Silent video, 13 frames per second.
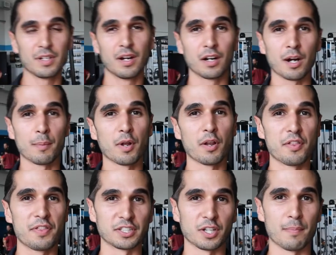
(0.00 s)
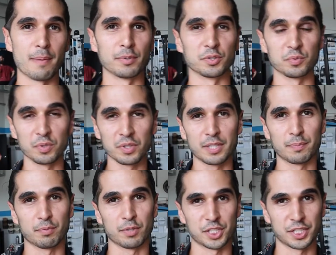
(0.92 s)
A couple other things our members really
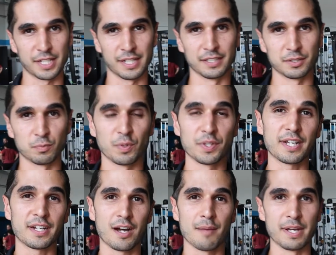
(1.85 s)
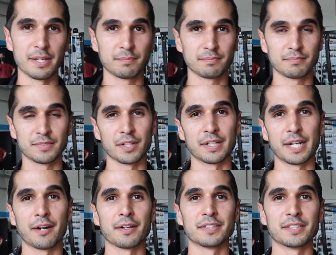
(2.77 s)
appreciate is when they come in, they're
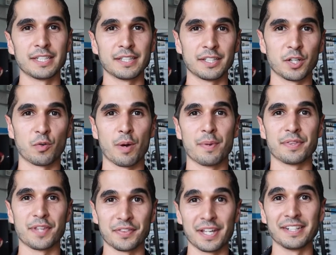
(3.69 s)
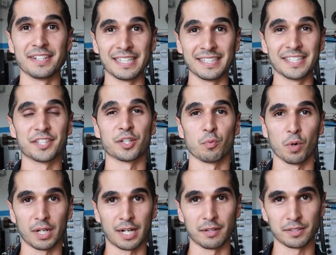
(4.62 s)
guaranteed the equipment that they need to get their
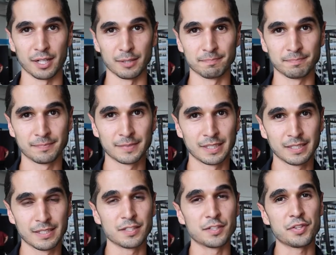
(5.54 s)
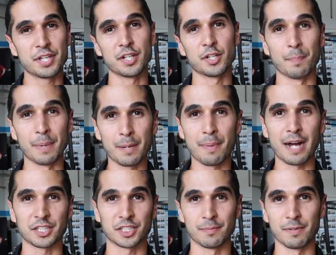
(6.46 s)
workout done. You think of your big
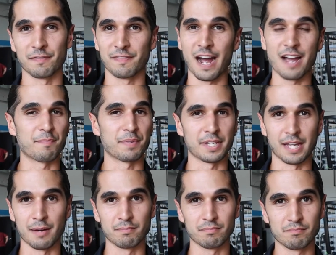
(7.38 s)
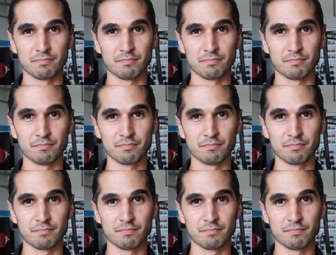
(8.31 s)
box gym at 5 p.m.,